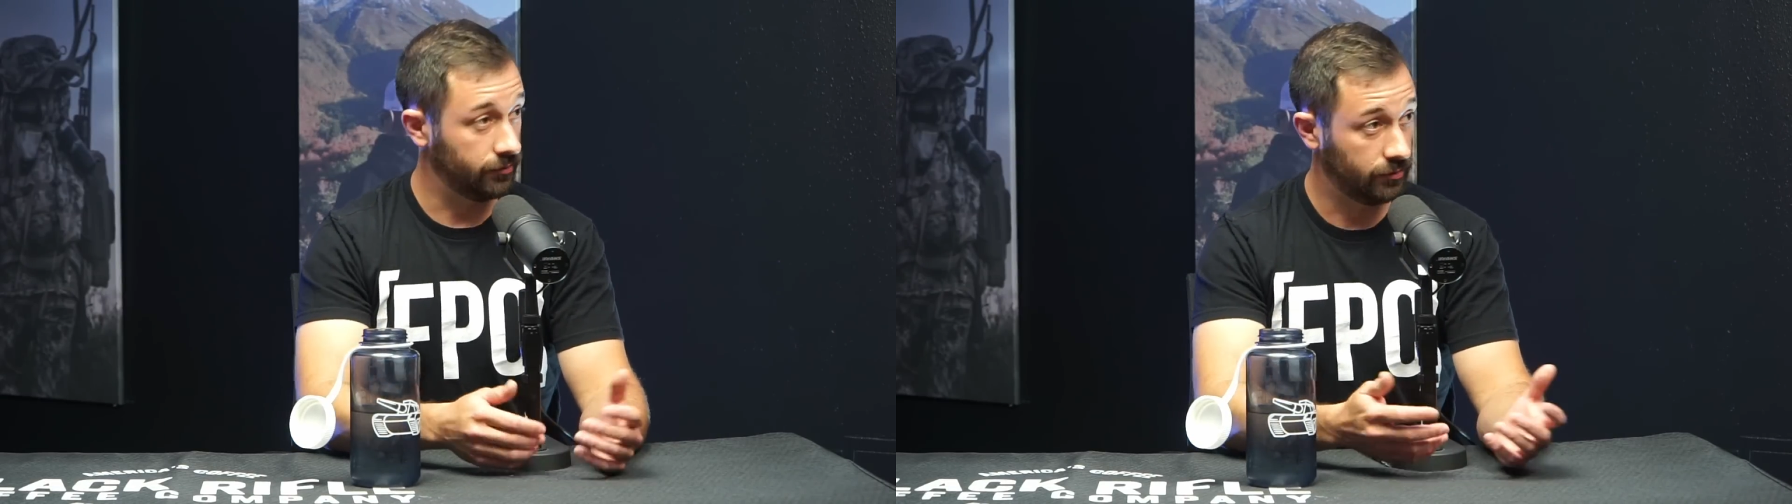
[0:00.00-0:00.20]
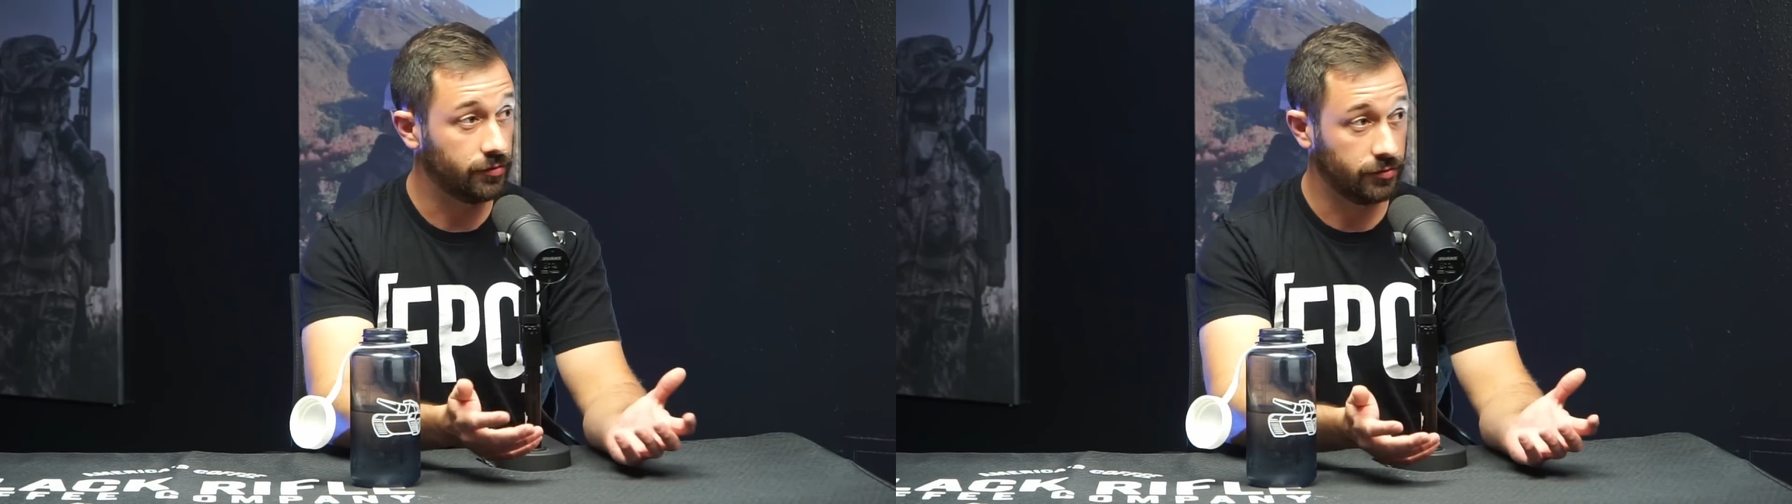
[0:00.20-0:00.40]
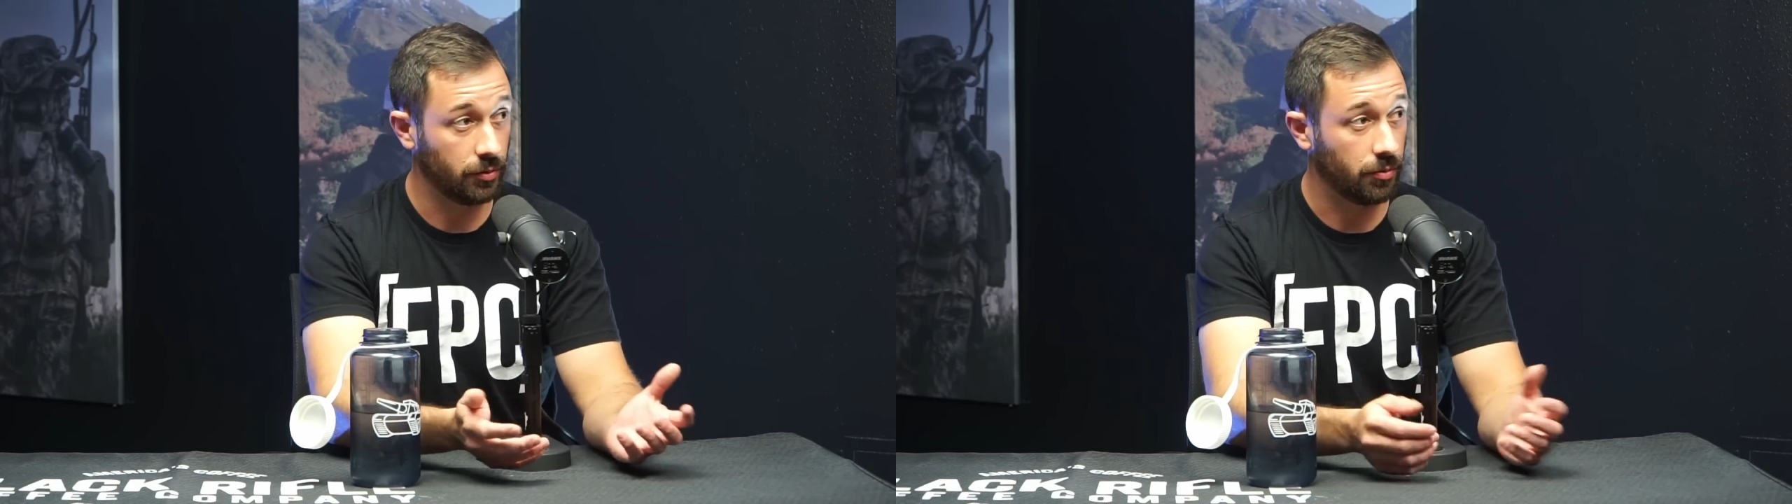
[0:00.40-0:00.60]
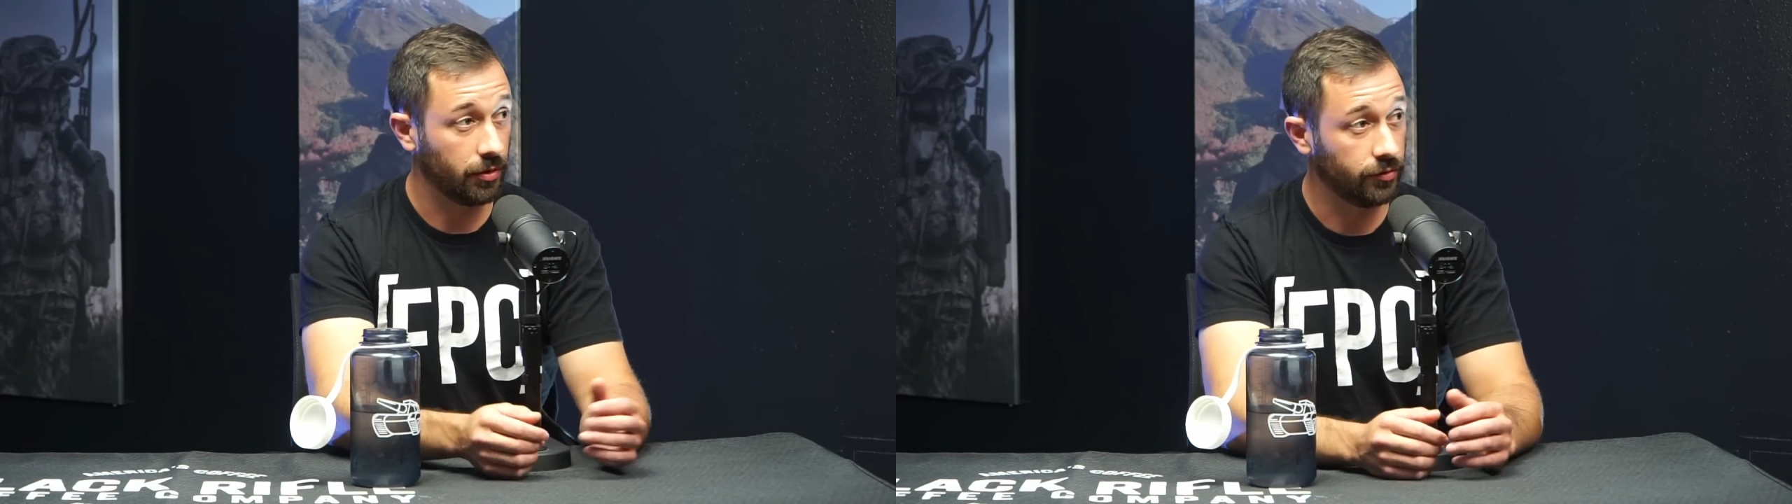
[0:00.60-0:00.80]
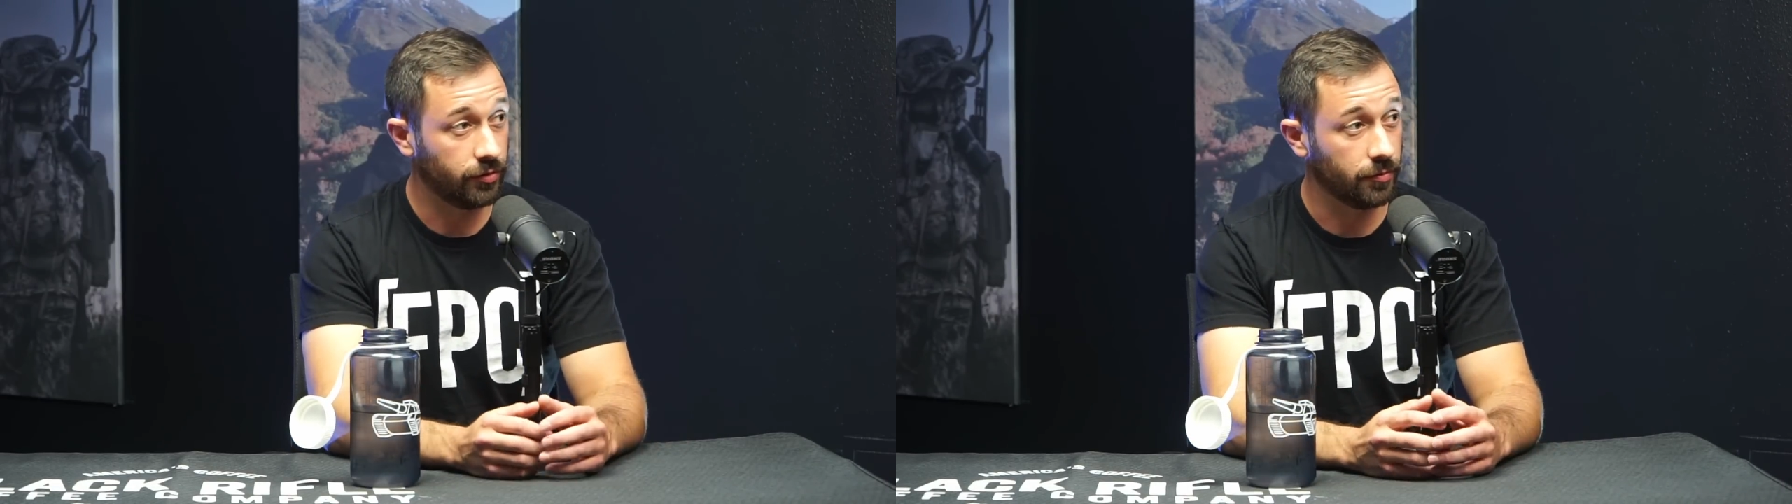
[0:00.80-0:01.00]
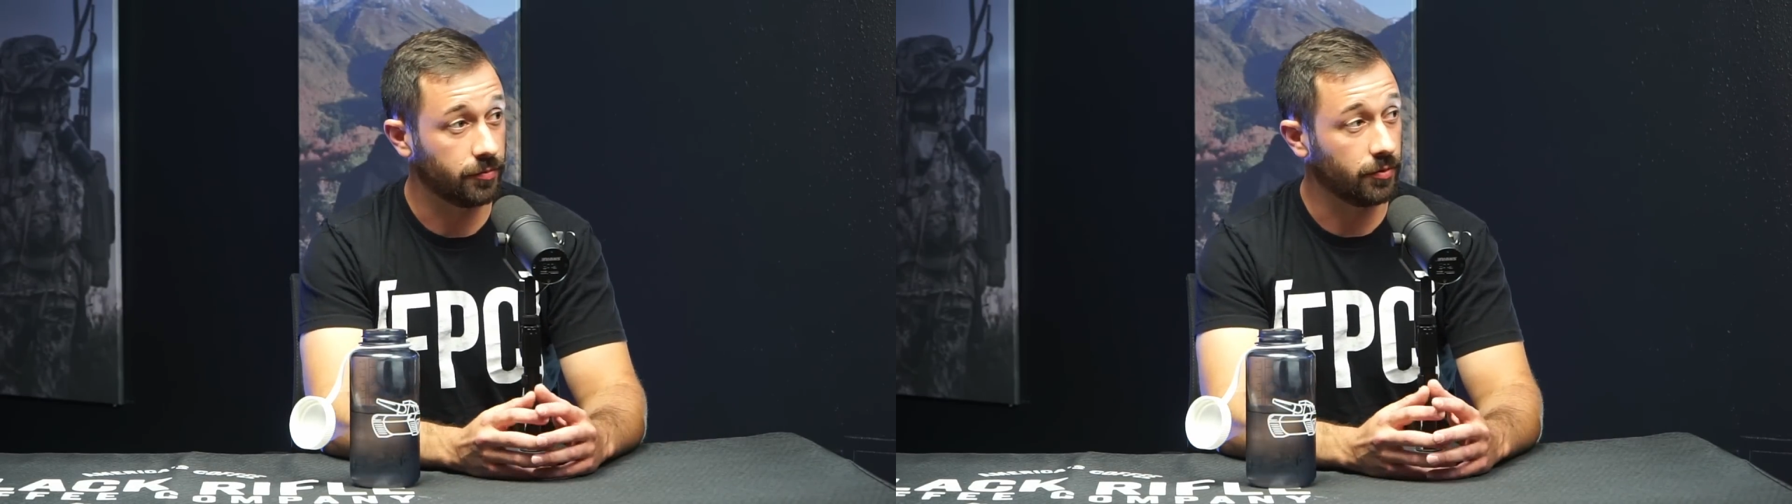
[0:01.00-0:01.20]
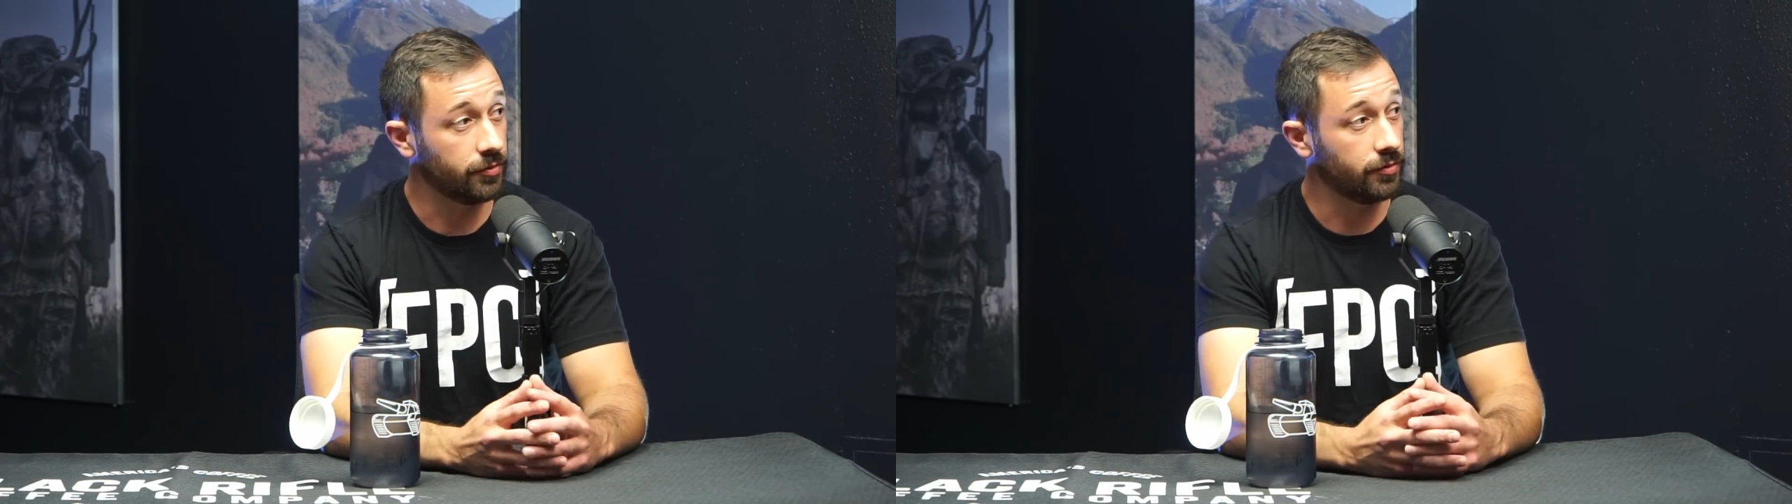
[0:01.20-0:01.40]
So on and so forth.